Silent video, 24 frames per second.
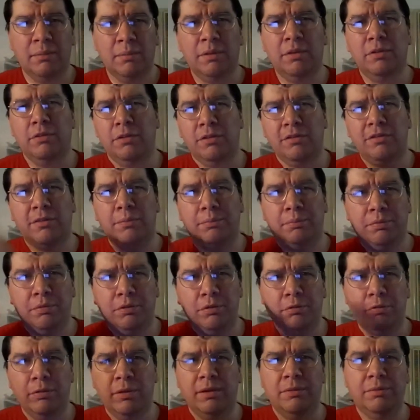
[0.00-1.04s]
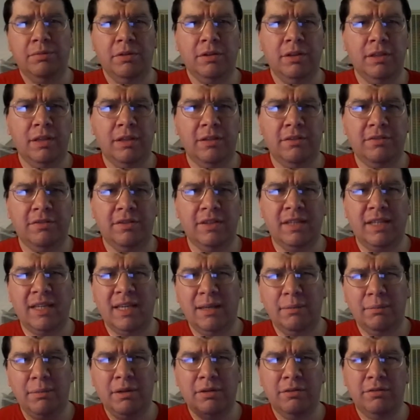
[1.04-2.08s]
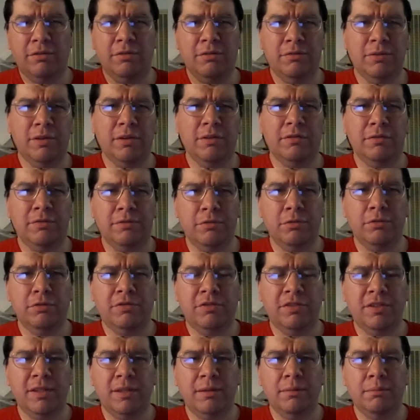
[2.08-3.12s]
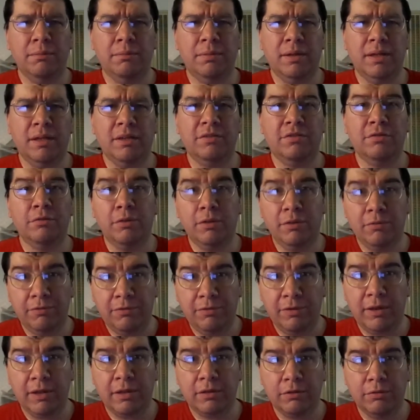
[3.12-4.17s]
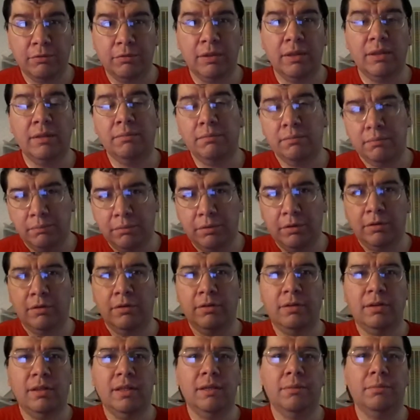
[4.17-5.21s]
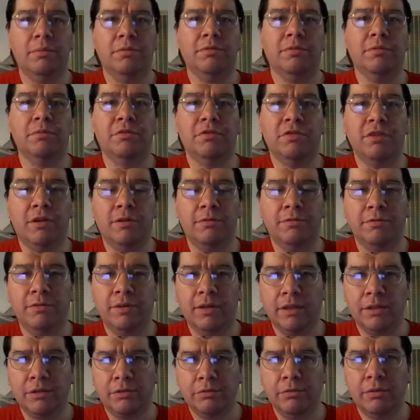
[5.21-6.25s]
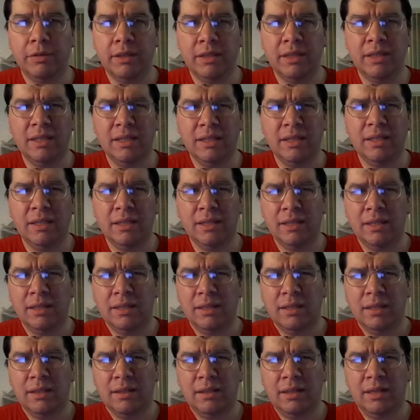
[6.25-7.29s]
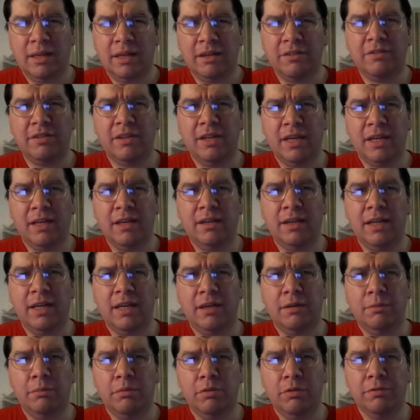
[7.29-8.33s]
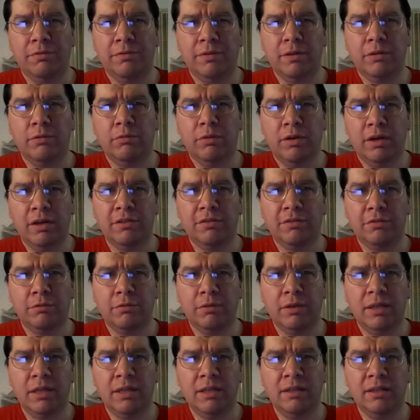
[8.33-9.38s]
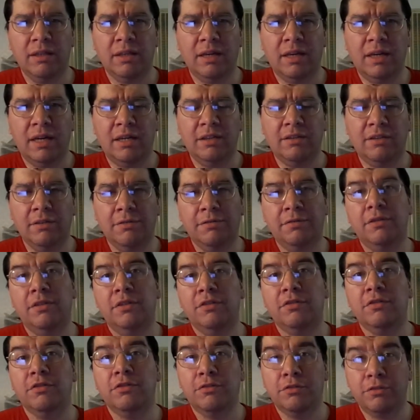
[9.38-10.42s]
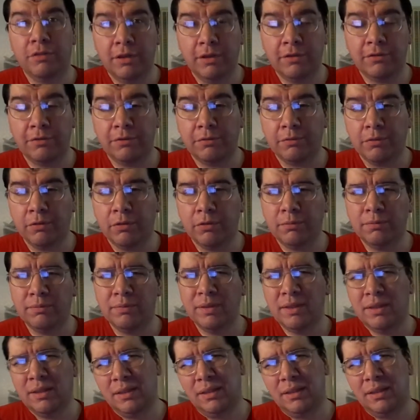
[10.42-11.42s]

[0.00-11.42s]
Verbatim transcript: But there is a Blu-ray release that came out in 2014 by Scream Factory, part of the label from Shell Factory, that actually had an anamorphic widescreen high-definition transfer,